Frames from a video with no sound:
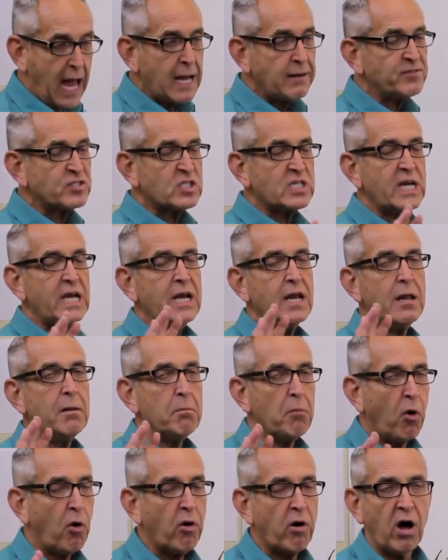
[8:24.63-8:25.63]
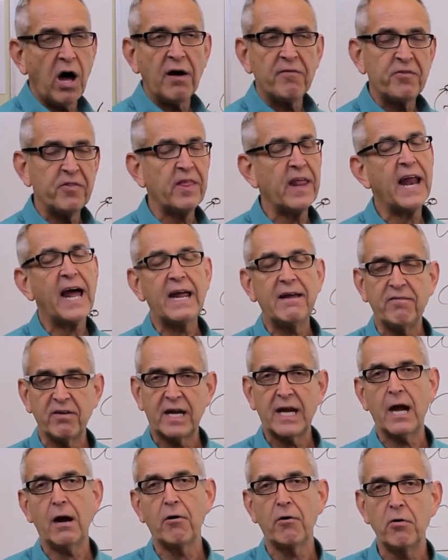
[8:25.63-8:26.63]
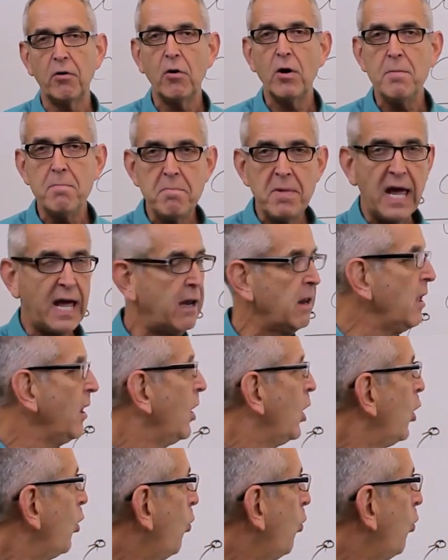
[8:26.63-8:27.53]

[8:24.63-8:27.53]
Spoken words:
I've seen it more often than I even care to admit,